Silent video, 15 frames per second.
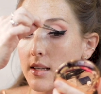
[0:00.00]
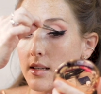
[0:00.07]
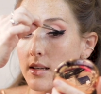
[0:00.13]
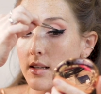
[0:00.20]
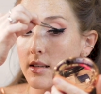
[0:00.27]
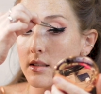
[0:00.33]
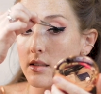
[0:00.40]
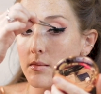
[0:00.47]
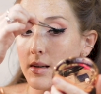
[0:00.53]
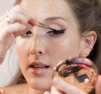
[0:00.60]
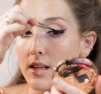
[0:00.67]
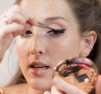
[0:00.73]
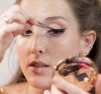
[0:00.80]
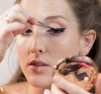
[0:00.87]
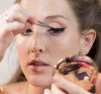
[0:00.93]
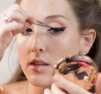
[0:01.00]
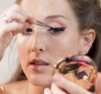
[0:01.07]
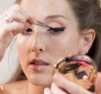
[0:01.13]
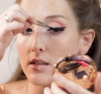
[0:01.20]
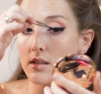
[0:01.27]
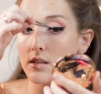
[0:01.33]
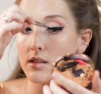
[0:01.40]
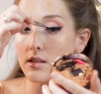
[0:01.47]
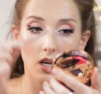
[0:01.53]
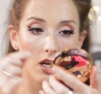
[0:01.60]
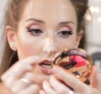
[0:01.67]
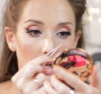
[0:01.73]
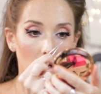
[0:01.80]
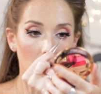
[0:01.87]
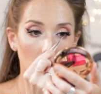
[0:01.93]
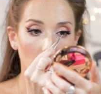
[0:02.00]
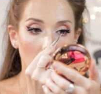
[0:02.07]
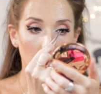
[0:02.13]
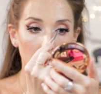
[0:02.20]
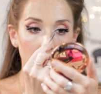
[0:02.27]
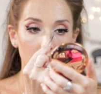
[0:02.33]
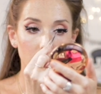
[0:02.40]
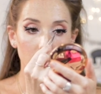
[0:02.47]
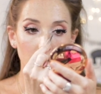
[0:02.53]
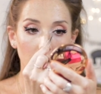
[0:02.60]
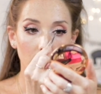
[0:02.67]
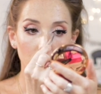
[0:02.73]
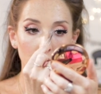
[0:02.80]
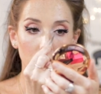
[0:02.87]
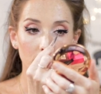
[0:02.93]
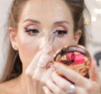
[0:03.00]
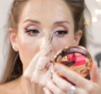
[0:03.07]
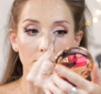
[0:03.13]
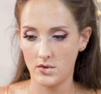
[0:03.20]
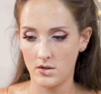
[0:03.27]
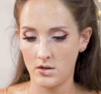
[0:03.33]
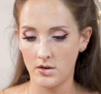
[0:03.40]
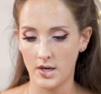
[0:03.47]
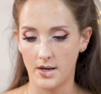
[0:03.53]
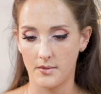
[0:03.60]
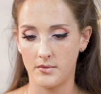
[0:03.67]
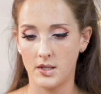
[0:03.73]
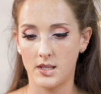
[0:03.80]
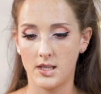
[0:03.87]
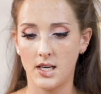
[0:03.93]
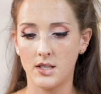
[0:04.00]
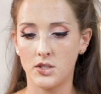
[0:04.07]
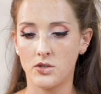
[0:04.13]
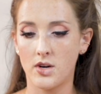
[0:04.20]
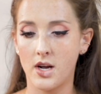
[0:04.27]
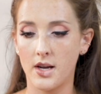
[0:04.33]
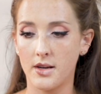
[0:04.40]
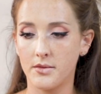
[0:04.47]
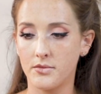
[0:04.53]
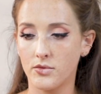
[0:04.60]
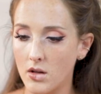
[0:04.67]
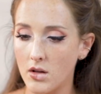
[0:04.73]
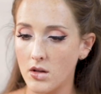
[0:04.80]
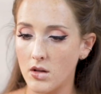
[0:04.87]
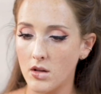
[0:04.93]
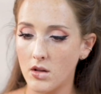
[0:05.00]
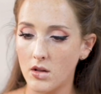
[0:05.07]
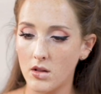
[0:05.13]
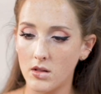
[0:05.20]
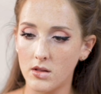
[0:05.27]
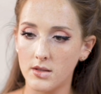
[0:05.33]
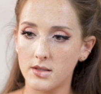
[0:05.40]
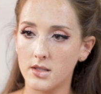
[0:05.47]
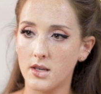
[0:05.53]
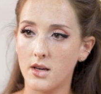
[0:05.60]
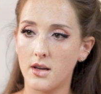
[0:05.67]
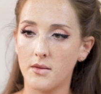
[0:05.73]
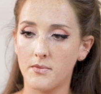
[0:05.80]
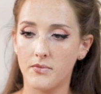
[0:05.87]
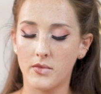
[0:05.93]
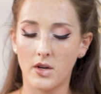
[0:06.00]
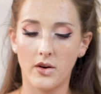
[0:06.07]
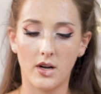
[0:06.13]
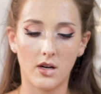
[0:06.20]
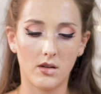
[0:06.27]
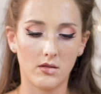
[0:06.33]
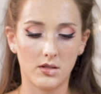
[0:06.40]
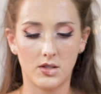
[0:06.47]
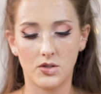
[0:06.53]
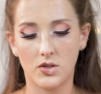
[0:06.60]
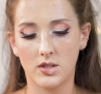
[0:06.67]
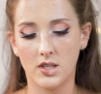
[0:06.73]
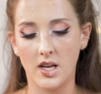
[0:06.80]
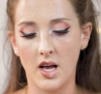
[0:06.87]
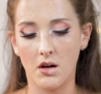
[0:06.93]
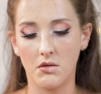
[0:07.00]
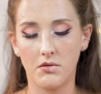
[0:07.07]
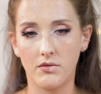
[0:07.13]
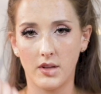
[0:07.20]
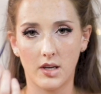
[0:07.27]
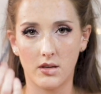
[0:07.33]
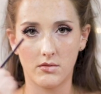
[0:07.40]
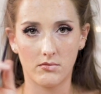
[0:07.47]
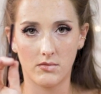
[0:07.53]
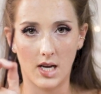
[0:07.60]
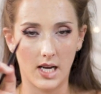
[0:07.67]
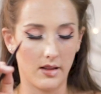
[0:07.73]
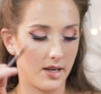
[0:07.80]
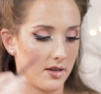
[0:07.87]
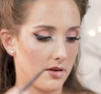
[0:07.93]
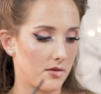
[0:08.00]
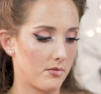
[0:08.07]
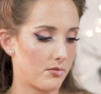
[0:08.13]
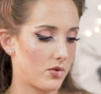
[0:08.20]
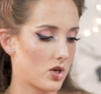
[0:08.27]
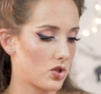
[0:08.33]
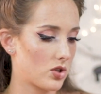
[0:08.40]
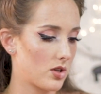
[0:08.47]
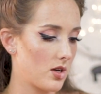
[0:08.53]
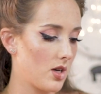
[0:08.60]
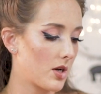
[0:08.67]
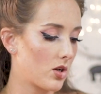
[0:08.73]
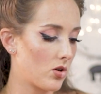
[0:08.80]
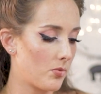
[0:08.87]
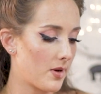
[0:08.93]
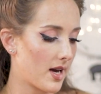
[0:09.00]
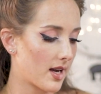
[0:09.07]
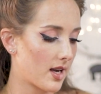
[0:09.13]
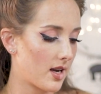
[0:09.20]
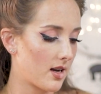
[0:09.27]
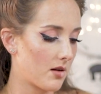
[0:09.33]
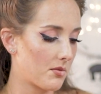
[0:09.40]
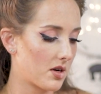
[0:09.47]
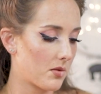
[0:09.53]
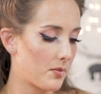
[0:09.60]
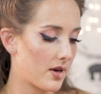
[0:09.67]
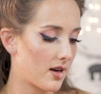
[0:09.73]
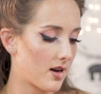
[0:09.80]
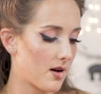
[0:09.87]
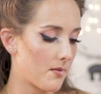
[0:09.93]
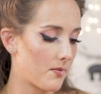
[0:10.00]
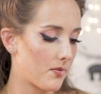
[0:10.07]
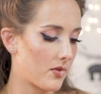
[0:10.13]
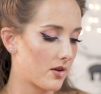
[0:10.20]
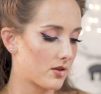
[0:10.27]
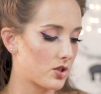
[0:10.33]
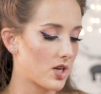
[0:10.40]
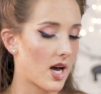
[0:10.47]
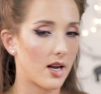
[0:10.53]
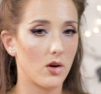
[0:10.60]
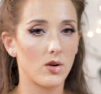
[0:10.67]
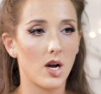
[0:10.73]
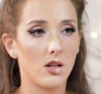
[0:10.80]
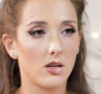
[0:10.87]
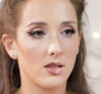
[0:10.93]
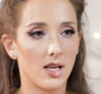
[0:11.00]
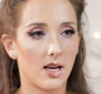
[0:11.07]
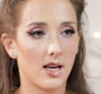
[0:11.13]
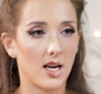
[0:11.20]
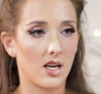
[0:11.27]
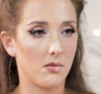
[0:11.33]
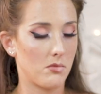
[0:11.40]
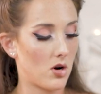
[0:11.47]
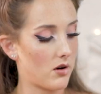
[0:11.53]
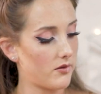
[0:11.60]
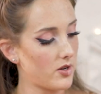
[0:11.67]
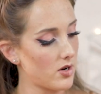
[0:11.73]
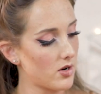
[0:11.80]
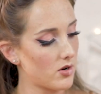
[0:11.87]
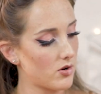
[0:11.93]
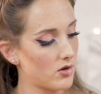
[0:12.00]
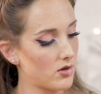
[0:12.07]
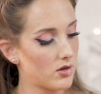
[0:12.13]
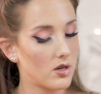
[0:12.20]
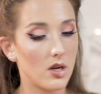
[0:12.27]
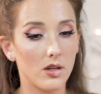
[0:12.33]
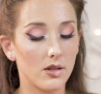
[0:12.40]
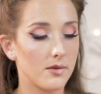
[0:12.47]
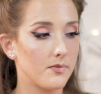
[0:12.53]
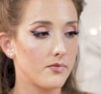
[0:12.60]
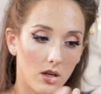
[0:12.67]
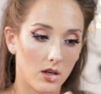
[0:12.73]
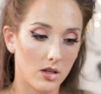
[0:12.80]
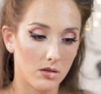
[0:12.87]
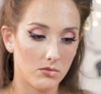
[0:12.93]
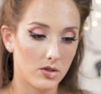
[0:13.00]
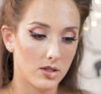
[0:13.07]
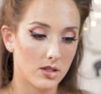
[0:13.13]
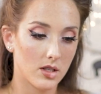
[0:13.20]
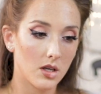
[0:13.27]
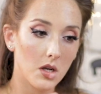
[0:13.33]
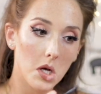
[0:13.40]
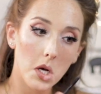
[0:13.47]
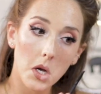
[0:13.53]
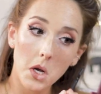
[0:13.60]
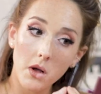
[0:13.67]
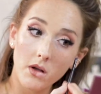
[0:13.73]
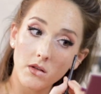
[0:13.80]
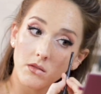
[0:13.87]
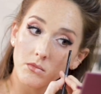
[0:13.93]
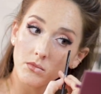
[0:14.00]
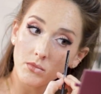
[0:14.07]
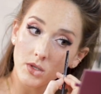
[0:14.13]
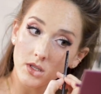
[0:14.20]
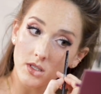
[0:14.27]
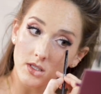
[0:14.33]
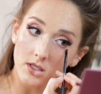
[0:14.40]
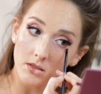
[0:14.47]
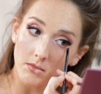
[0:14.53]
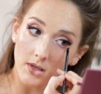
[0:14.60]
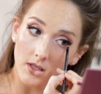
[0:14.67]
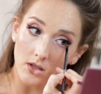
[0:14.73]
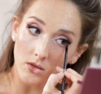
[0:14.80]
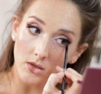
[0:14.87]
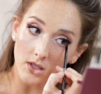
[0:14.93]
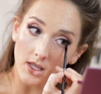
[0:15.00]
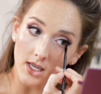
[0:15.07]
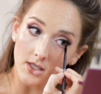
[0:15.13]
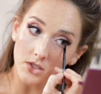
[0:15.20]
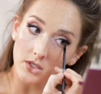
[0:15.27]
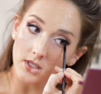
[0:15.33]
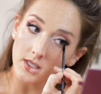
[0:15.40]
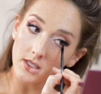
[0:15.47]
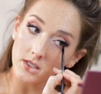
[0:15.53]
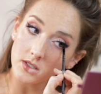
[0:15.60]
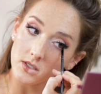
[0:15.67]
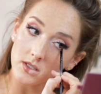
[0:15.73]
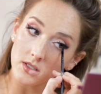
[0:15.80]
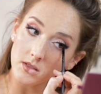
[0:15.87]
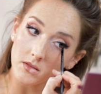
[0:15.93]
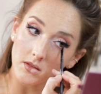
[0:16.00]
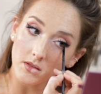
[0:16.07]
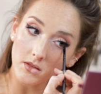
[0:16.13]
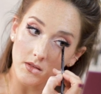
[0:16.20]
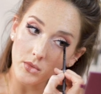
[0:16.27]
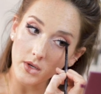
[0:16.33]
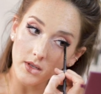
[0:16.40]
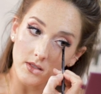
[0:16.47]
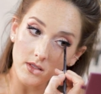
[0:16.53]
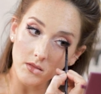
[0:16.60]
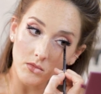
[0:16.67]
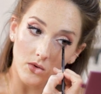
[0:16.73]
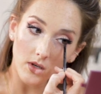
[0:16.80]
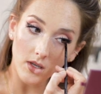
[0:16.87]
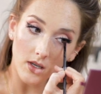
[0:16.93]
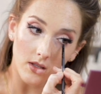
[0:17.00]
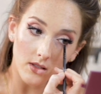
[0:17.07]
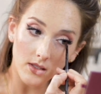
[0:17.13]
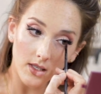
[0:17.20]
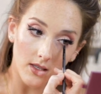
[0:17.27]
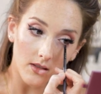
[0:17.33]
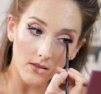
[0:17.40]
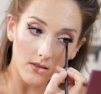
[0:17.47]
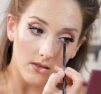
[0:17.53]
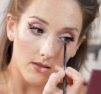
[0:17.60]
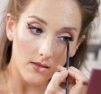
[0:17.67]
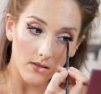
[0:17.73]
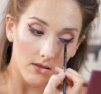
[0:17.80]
it into my lash line. Like so. Okay, let that dry. This guy. All right, this is just an e.l.f. like eyeliner brush. I'm gonna go back in, I'm gonna pick up the shadow color, that kind of mauvier color. And I'm just gonna put this in my lower lash line just to bring some more color down.